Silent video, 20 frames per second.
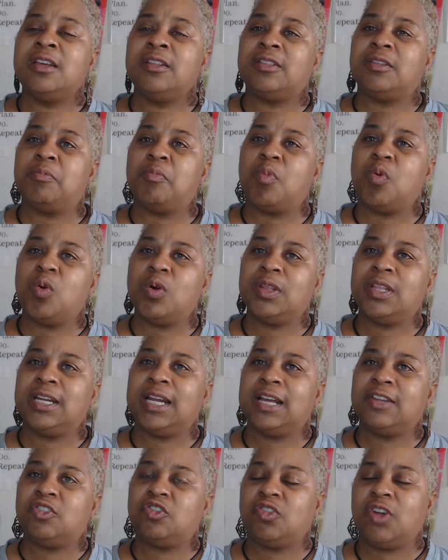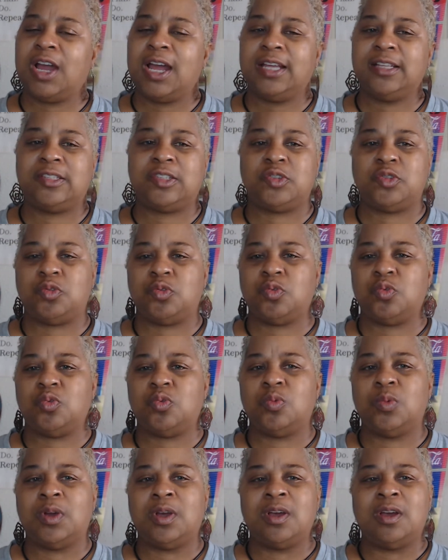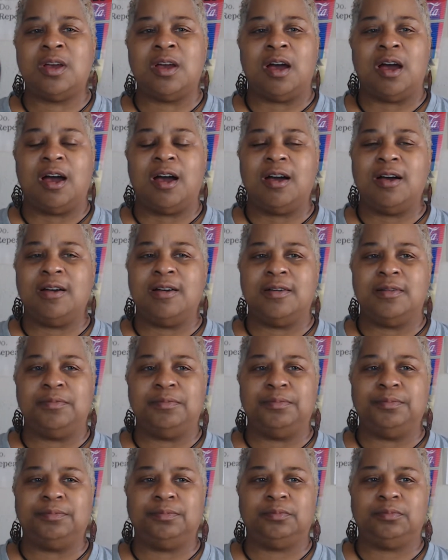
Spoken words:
the more that I tried to um,